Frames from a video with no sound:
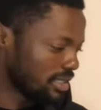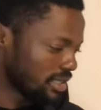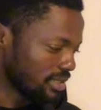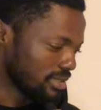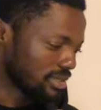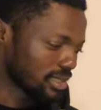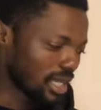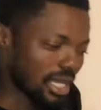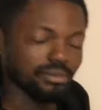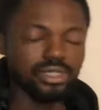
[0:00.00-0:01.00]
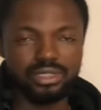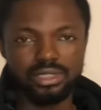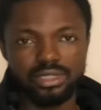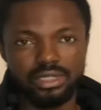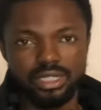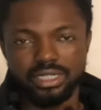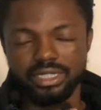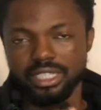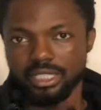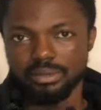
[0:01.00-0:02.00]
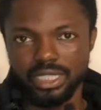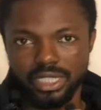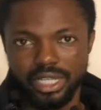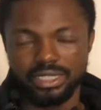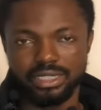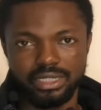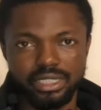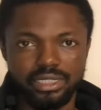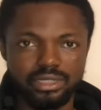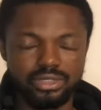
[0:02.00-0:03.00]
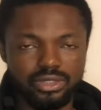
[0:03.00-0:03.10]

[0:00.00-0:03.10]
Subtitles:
there's Amazon, there's eBay Kleinanzeigen.